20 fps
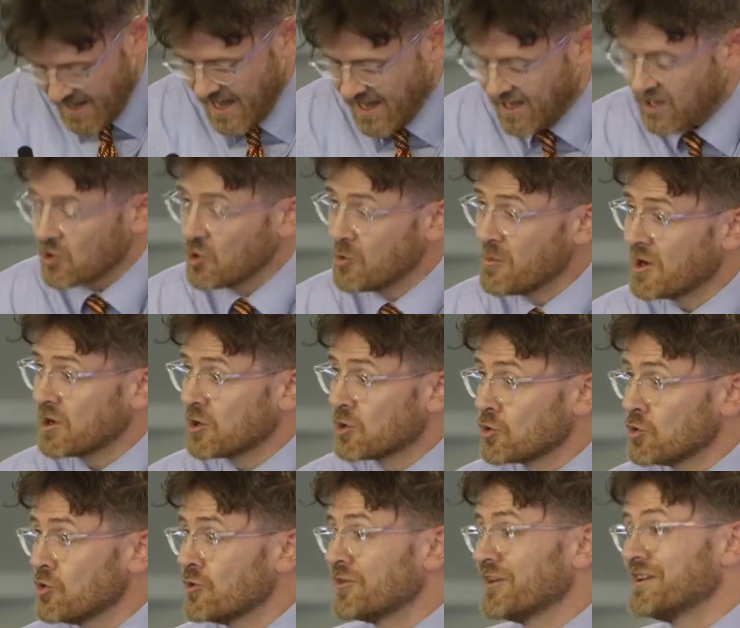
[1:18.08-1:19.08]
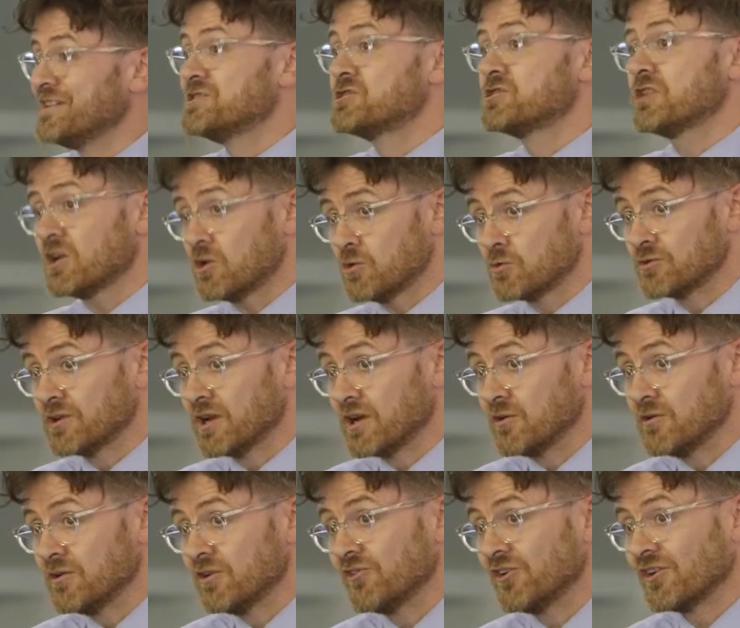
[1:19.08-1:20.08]
Economic growth and trickle
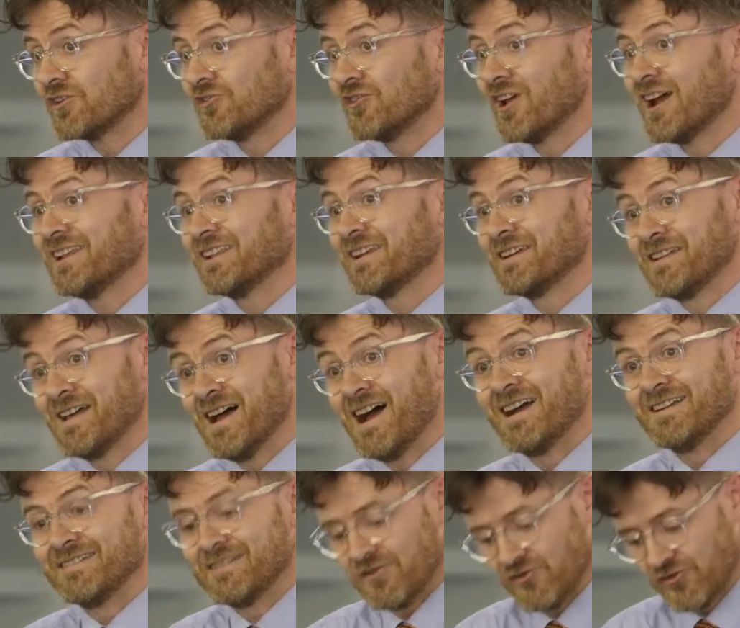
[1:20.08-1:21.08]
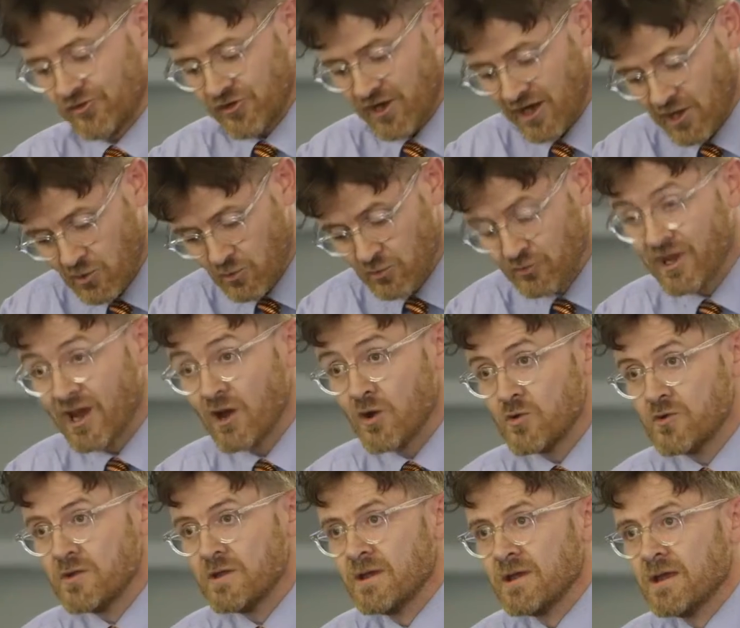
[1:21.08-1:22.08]
down is exactly that. It's trickle
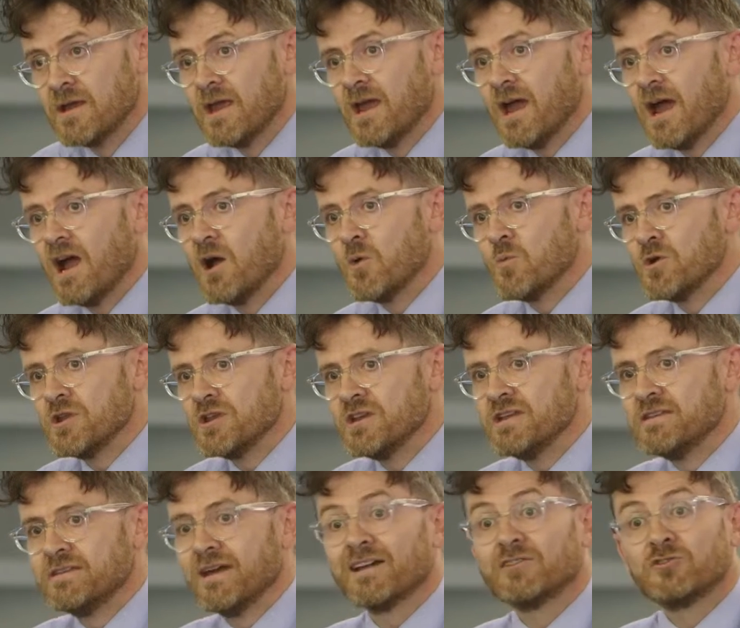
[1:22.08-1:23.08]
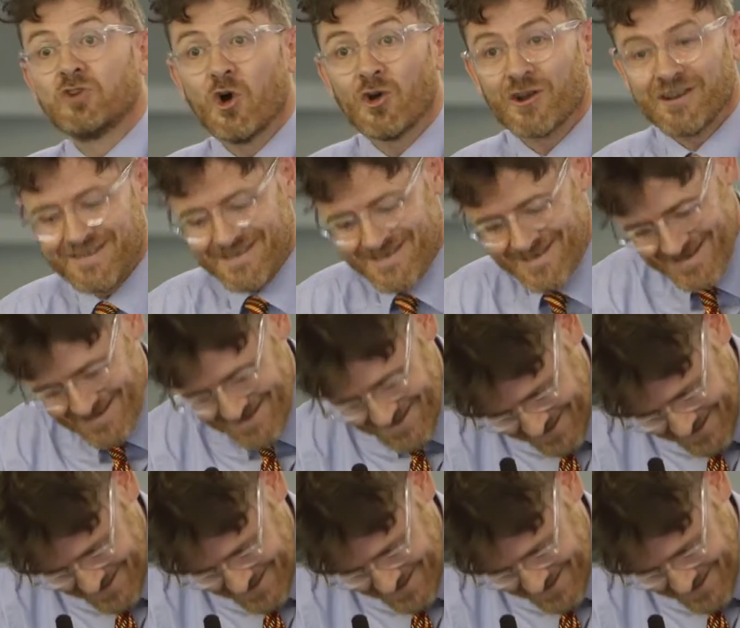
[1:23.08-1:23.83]
down, and we need a torrent.